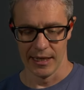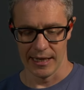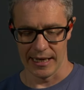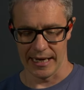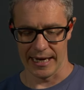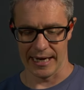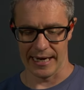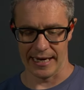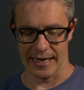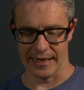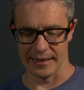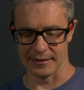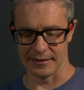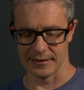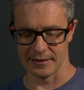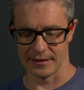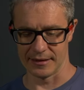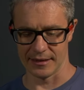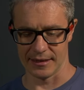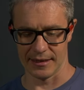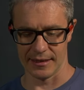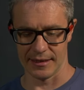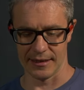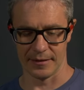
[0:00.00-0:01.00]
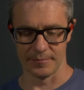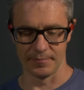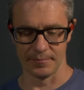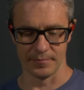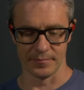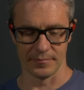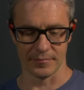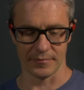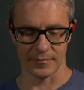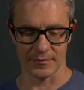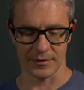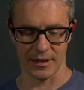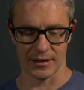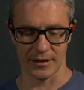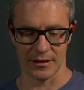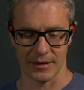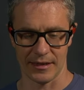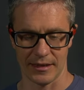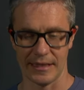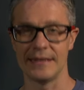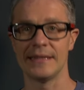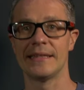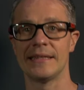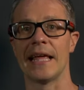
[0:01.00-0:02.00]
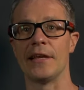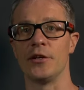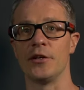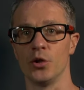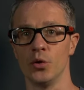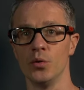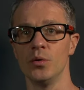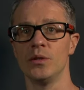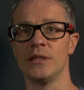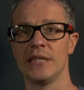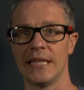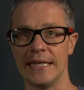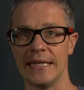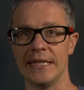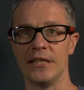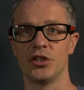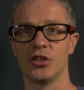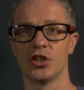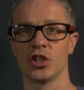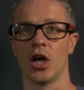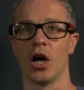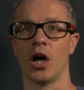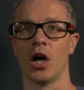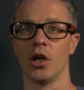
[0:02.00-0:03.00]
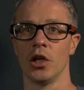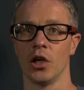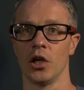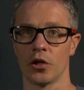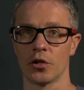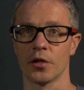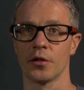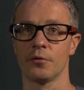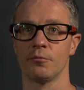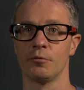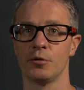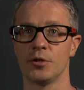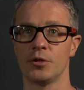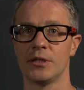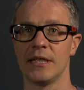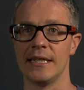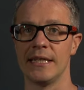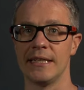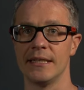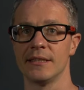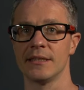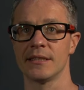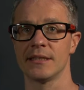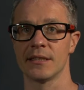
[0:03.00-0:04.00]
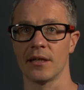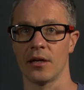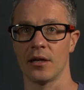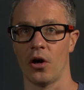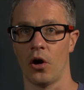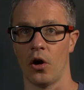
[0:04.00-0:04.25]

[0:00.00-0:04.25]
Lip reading: And they do teach a lot of the routines